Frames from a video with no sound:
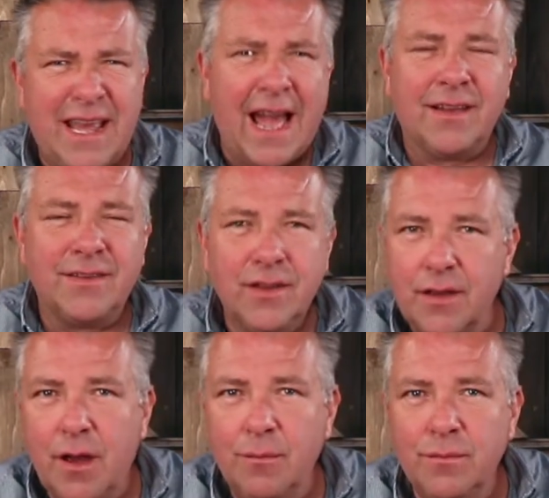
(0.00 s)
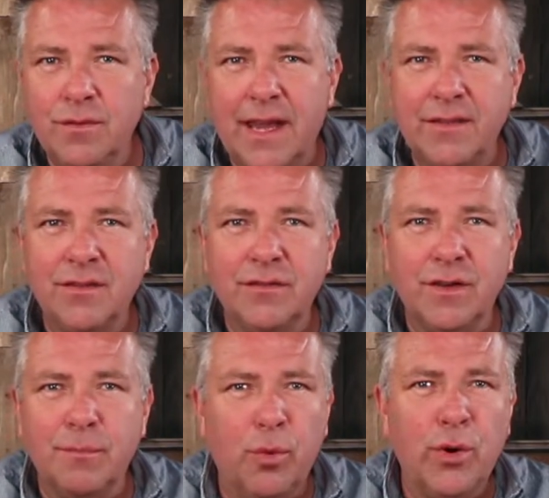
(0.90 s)
gas that comes out of
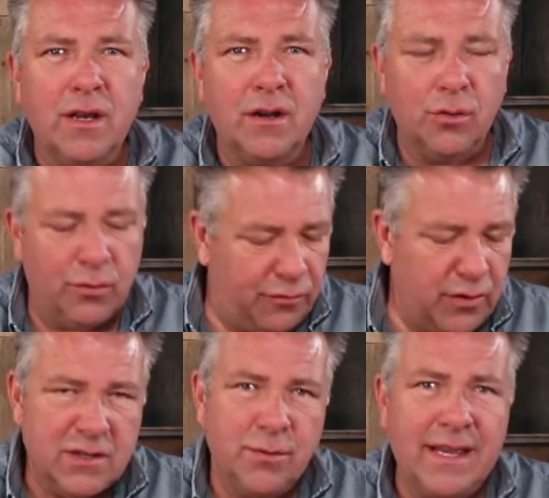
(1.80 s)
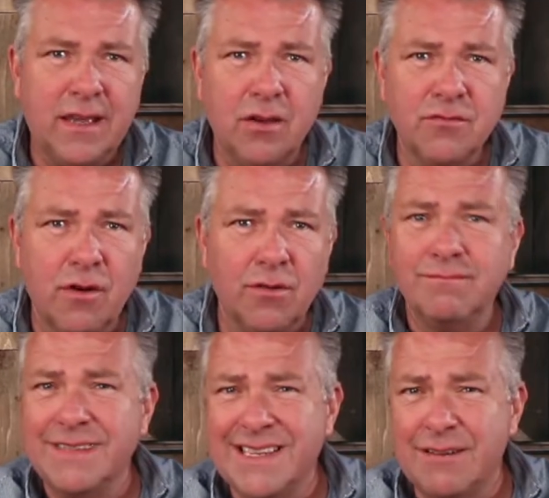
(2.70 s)
a boiler or fridge when it goes wrong.
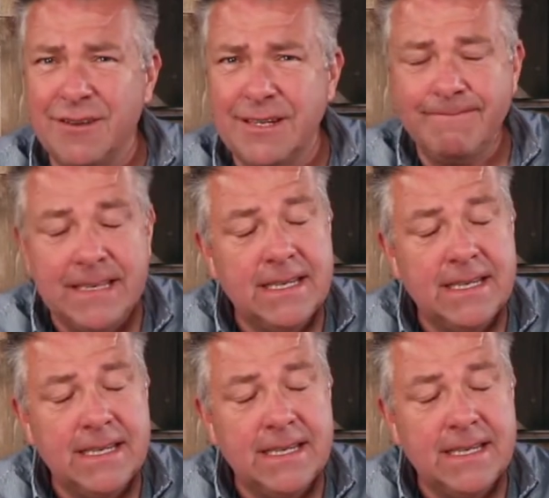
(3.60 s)
Is that right?